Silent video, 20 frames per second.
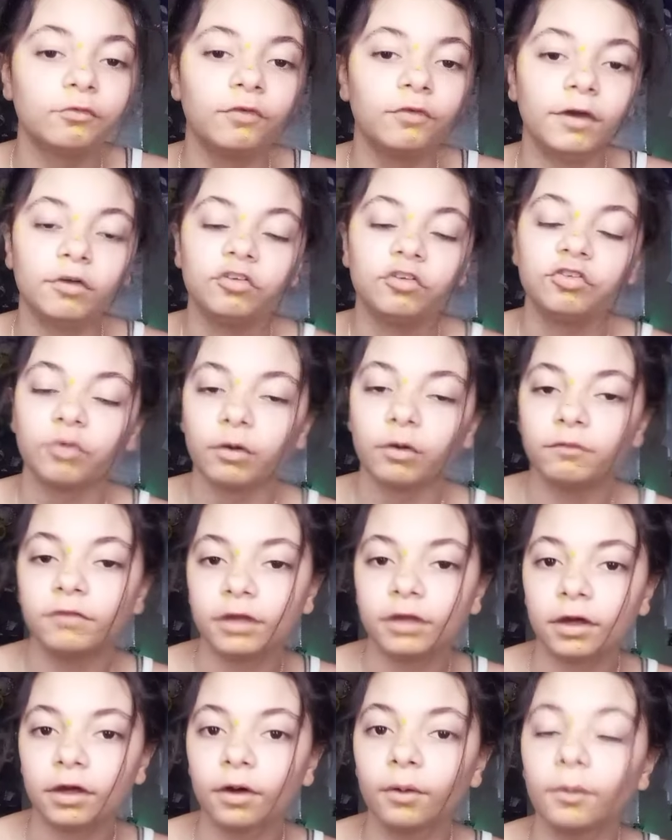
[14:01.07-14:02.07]
very short
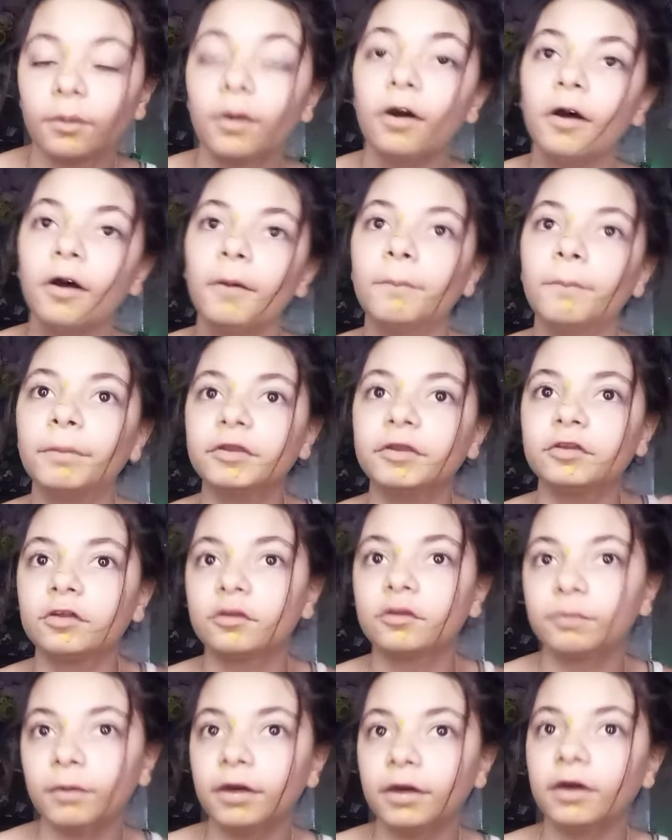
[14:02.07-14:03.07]
video, but it's
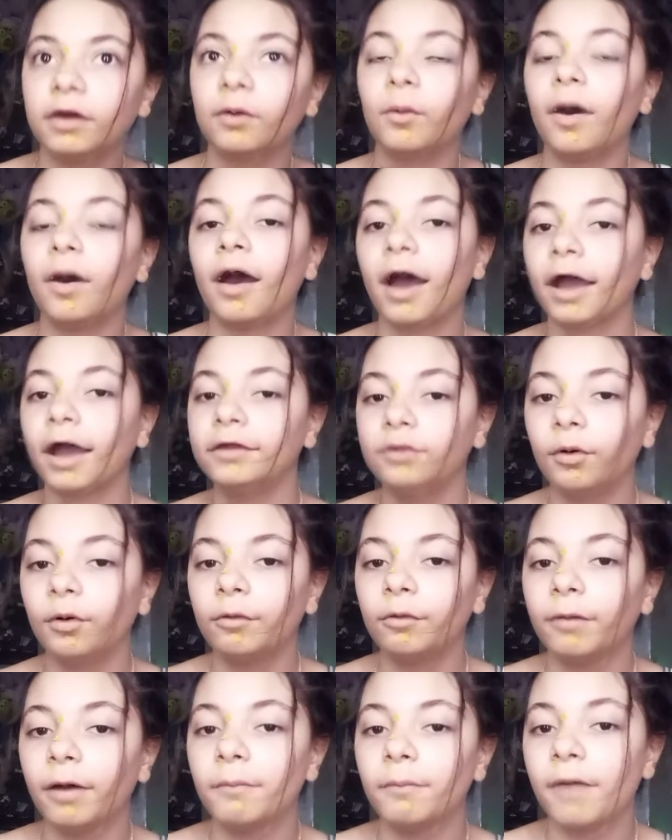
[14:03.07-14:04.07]
explaining what I know
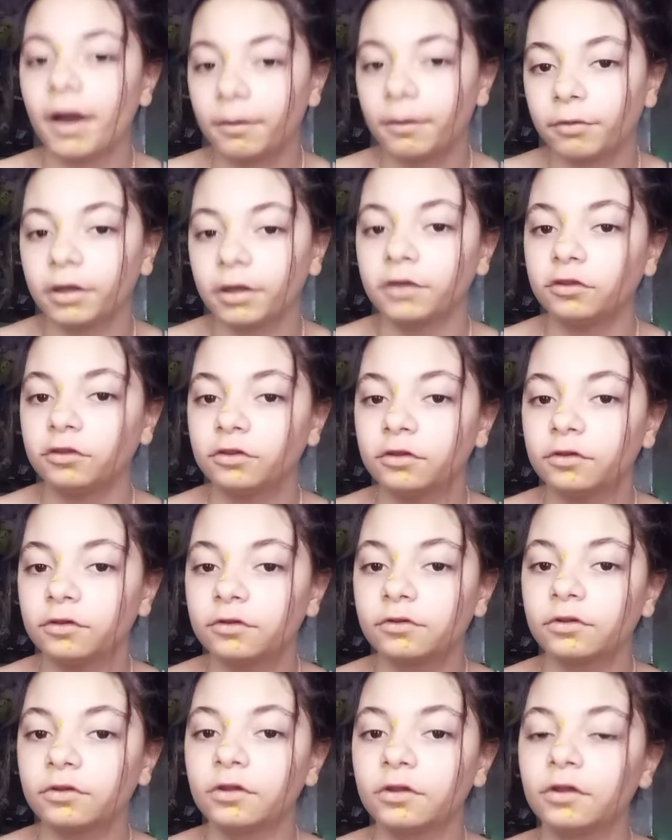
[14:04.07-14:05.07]
about my
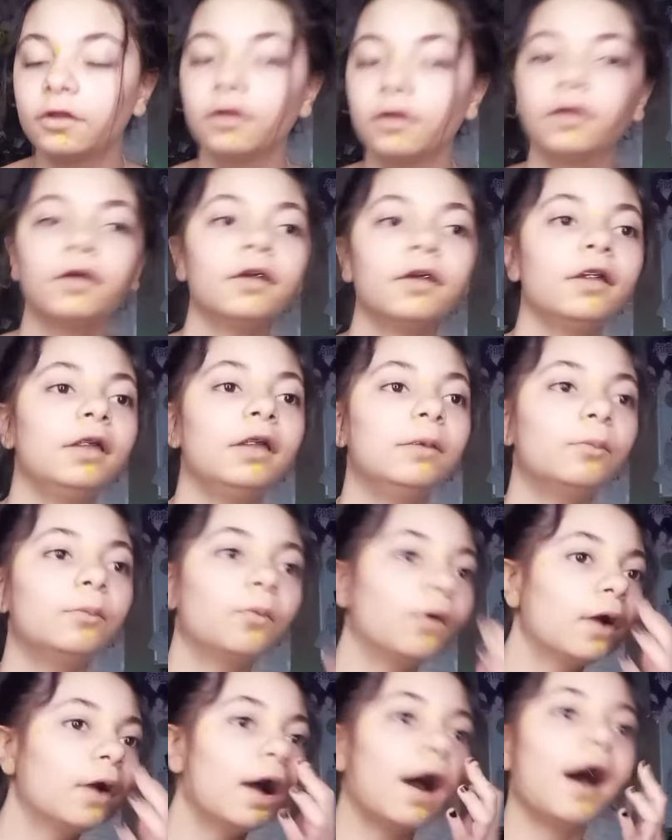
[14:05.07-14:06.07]
braces and
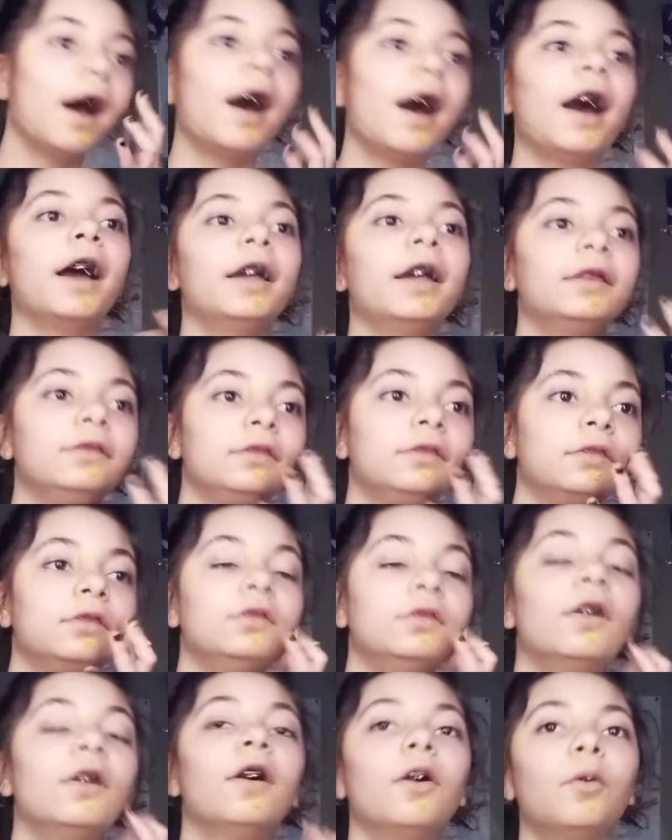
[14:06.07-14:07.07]
what I
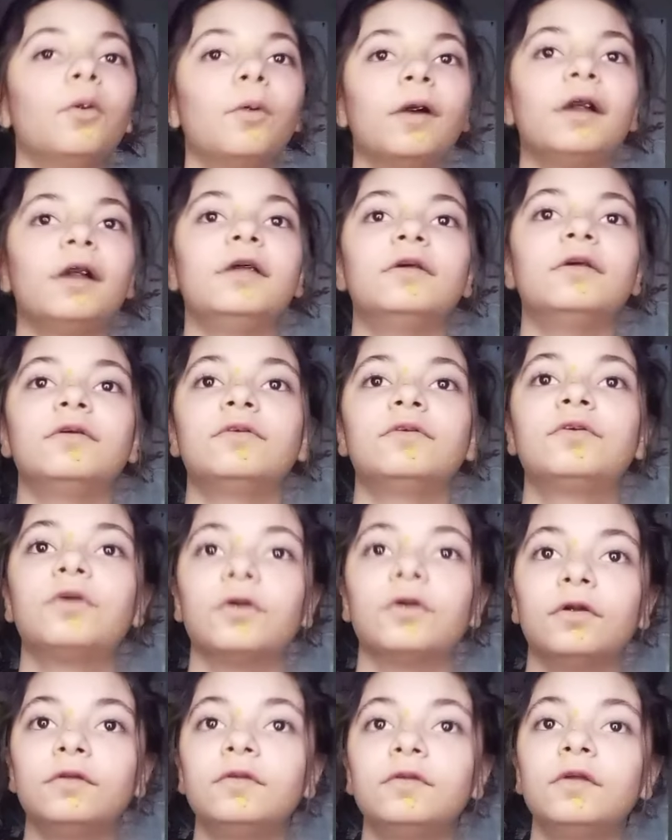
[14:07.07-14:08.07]
know is
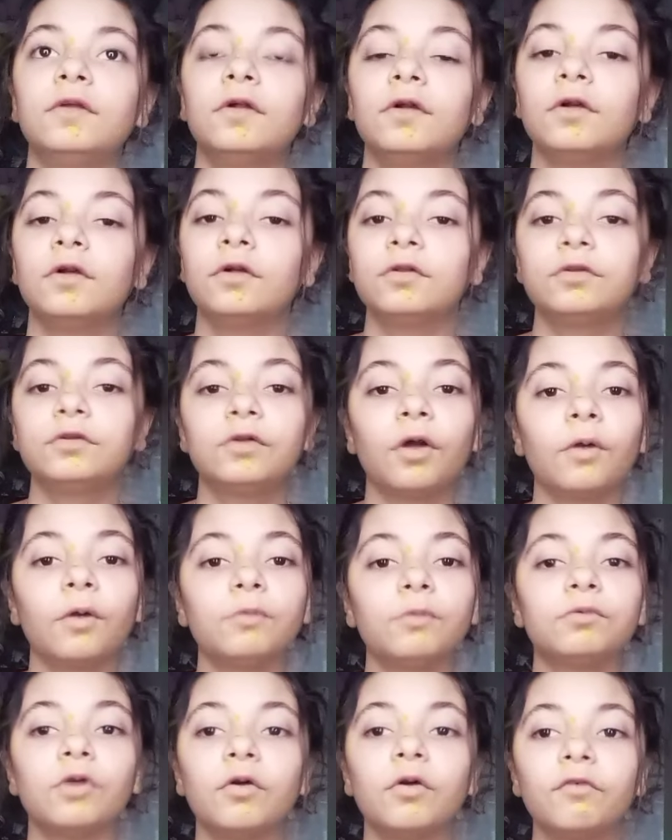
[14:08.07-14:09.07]
good.
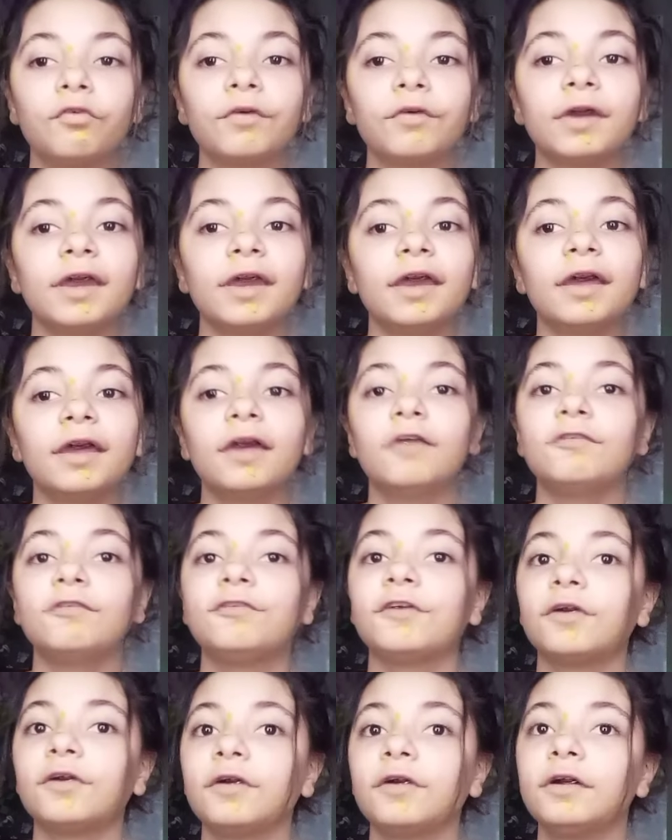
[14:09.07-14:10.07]
So don't forget, if
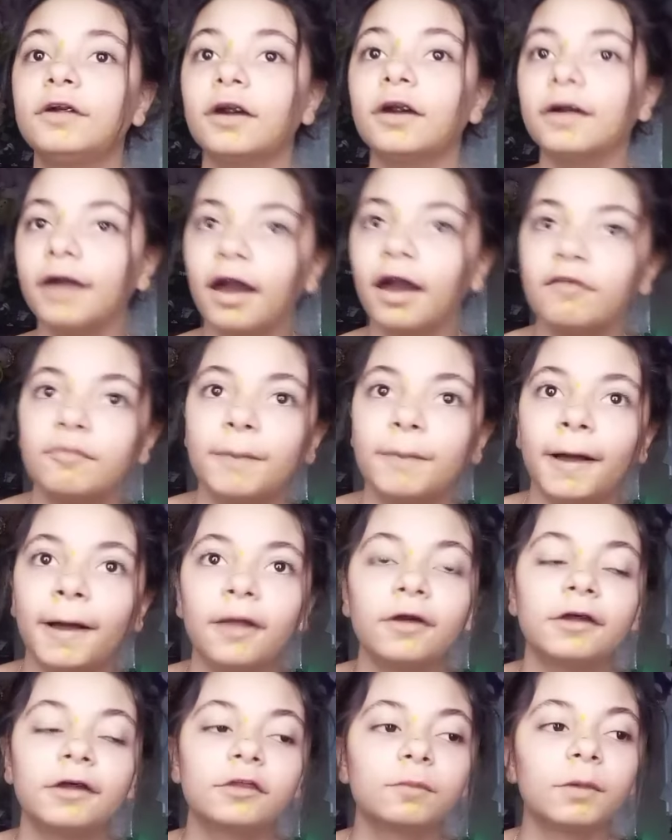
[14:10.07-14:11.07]
you're gonna have a
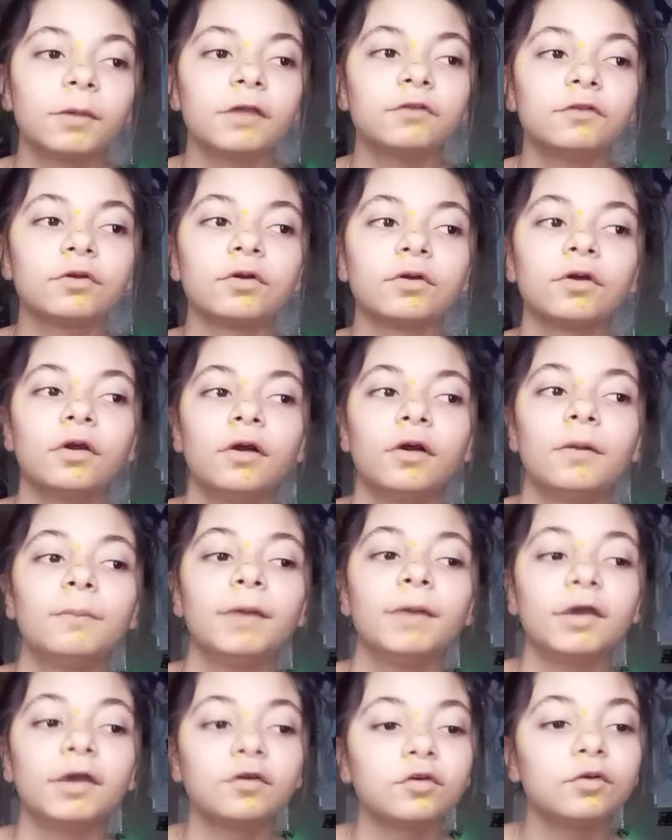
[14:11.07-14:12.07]
palate expander,
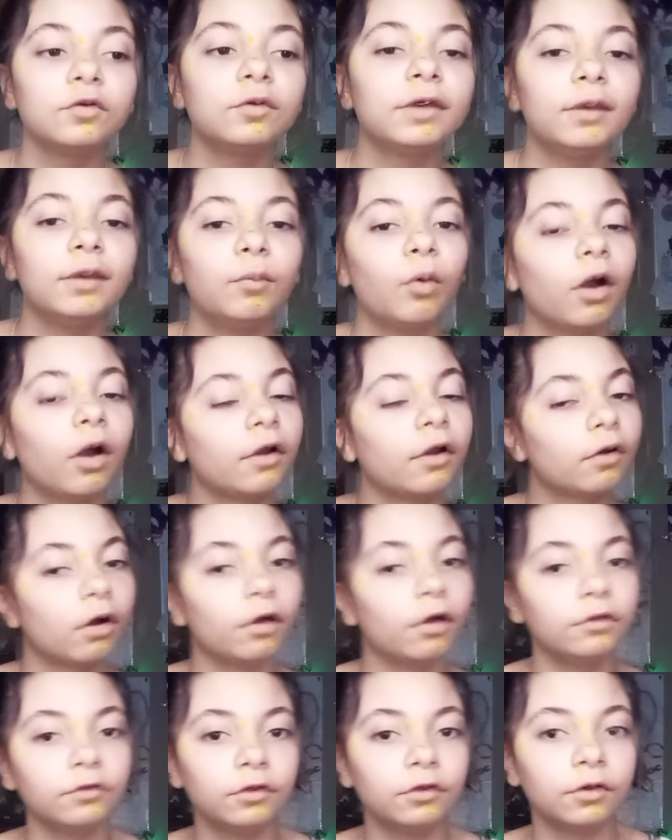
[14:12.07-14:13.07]
make sure you keep water
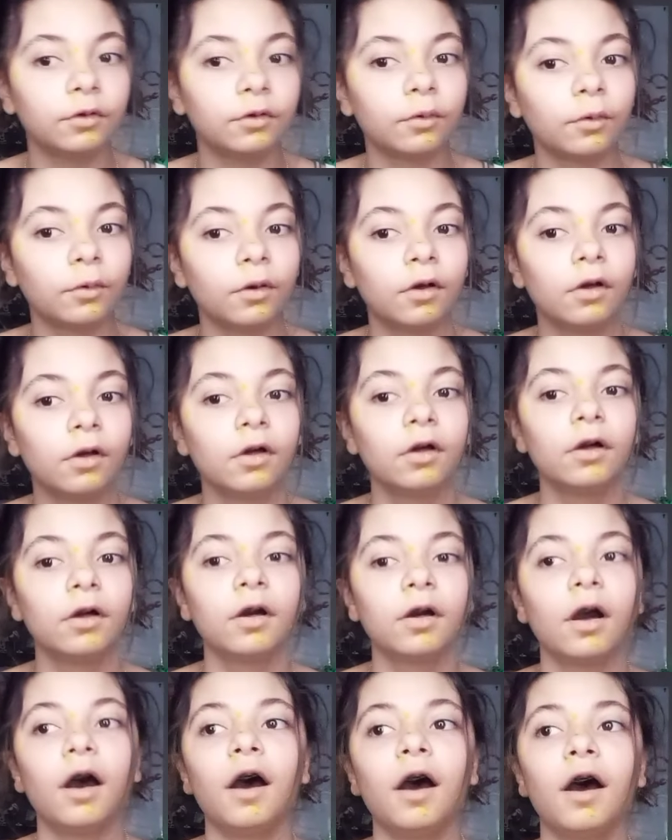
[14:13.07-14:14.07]
on you.
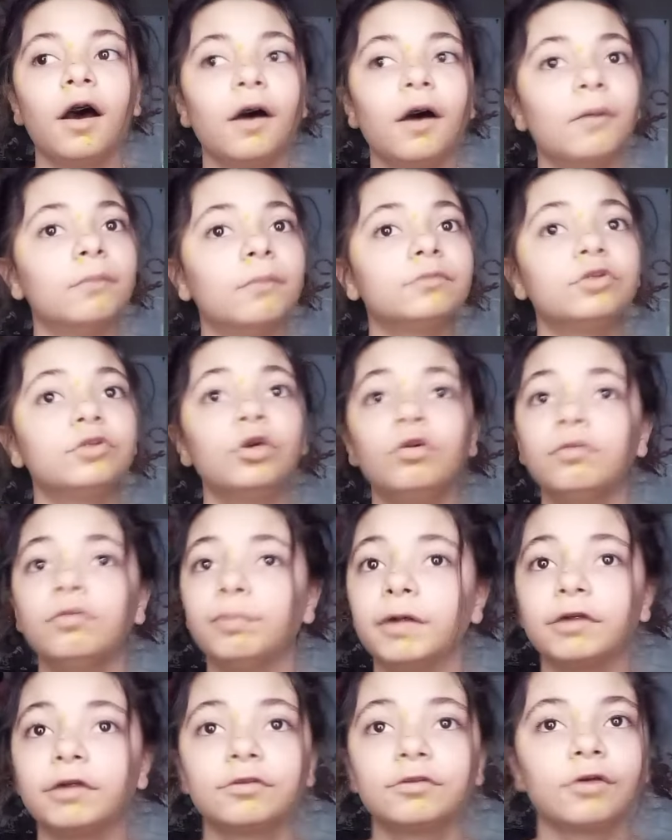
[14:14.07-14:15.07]

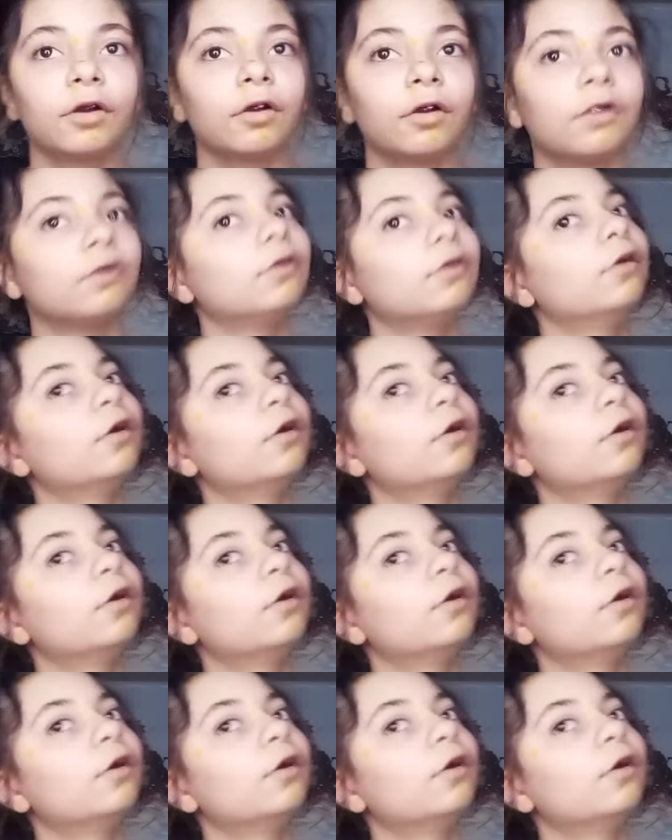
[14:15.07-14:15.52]
Toothpicks they're